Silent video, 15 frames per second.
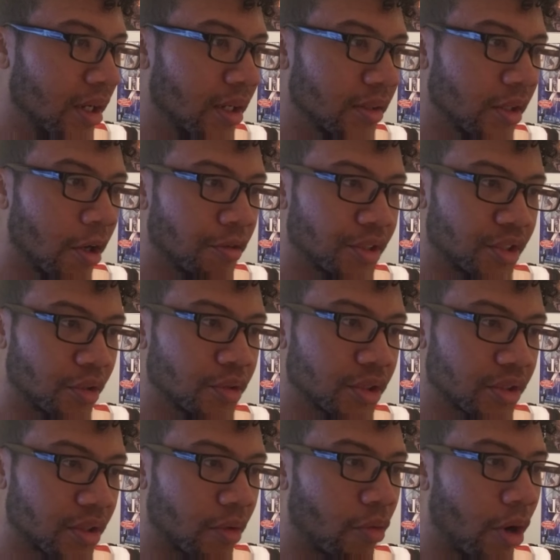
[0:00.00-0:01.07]
No,
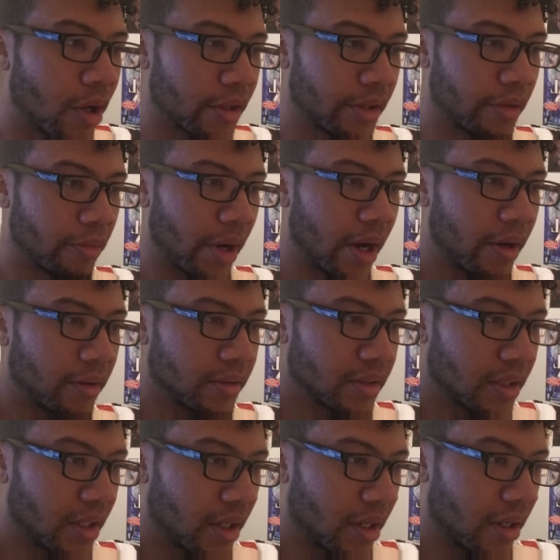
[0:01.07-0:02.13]
soldiers are walking around
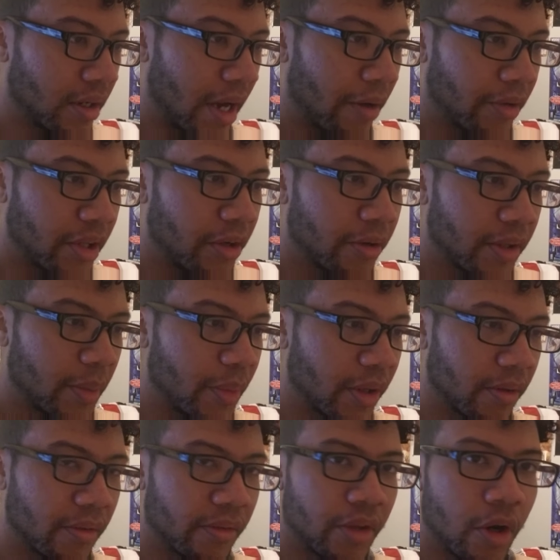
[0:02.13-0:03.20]
uh, out here in the
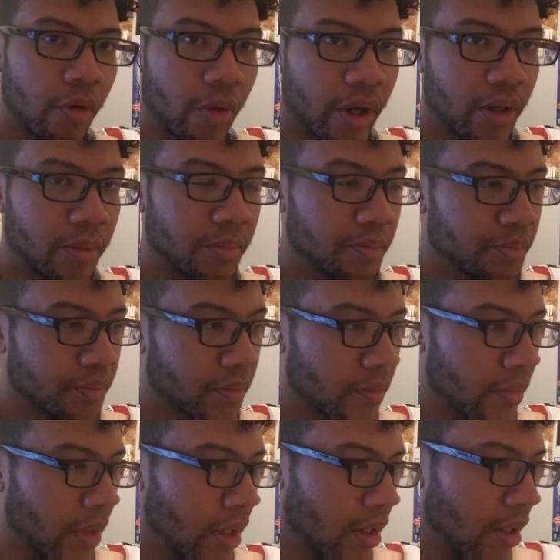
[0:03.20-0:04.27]
middle of nowhere.
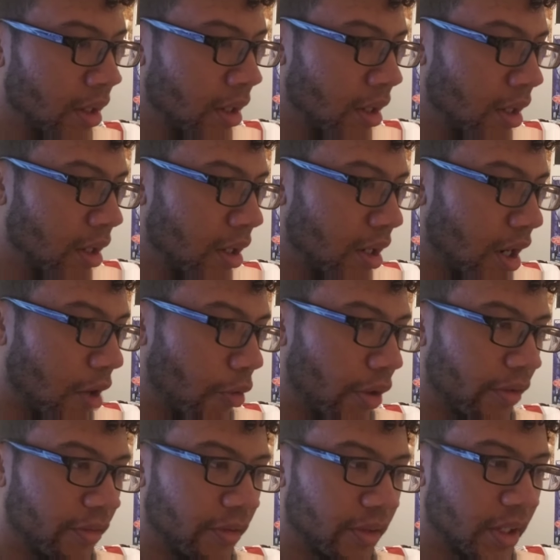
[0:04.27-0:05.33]
Uh, well,
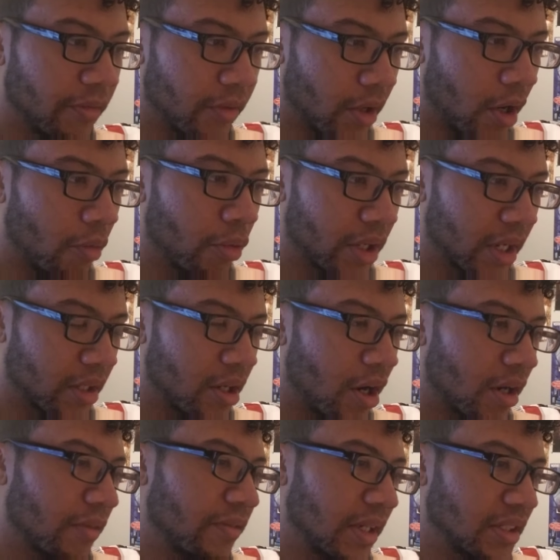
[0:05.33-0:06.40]
if you leave it on, we'll get
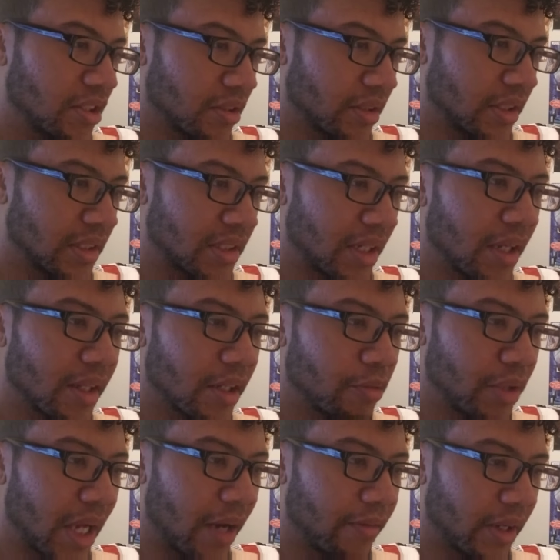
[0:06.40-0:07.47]
caught eventually. It's not like
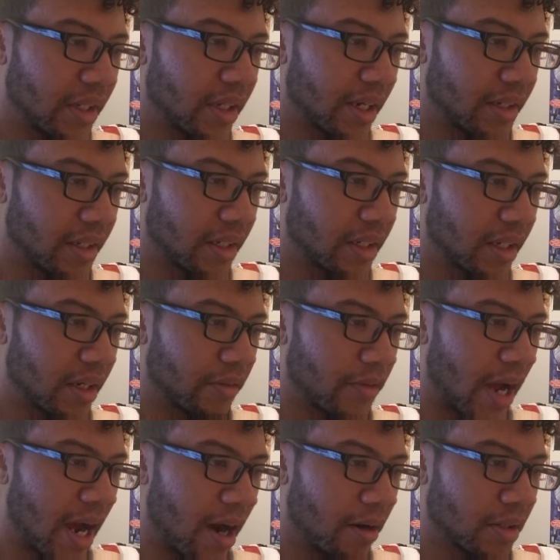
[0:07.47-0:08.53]
we have any idea of
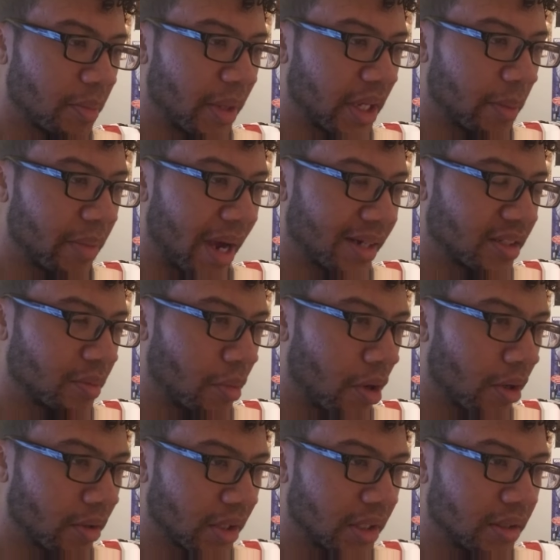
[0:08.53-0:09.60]
how to make it back to
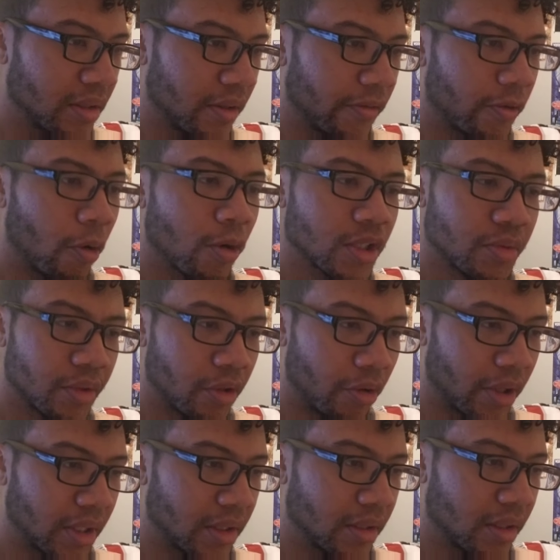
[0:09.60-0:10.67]
Marley. Of course, we're
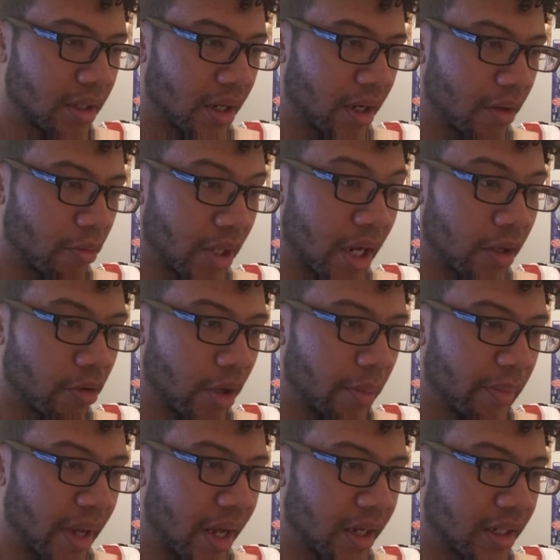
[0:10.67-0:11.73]
going. Uh, we're not going
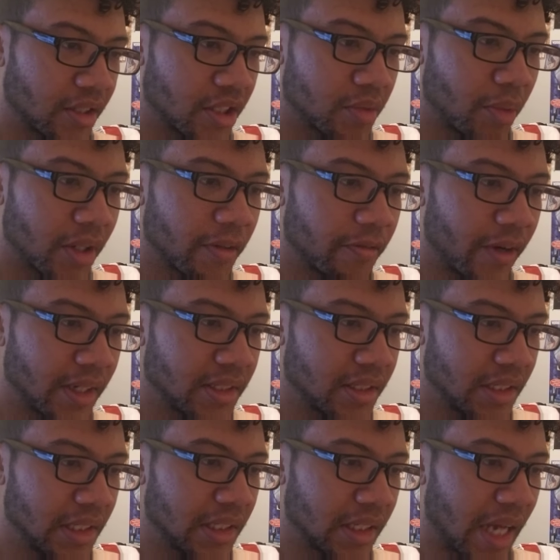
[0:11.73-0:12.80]
back. I just want to find
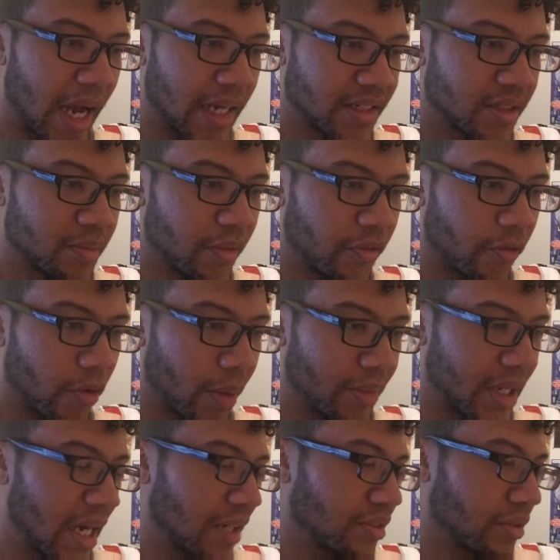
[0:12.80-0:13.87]
Zeke and ask him before I'm
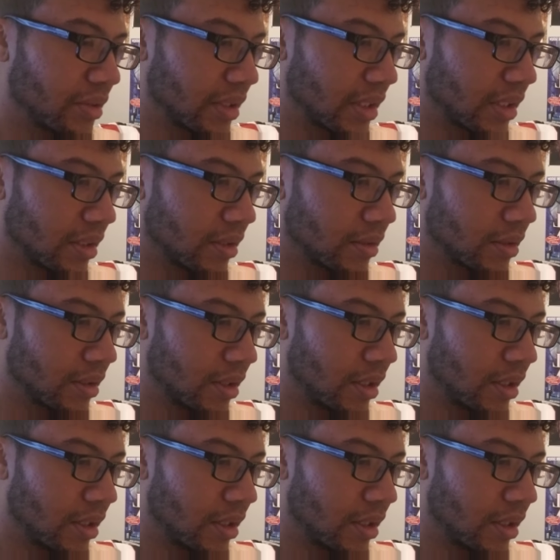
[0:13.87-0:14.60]
captured and killed.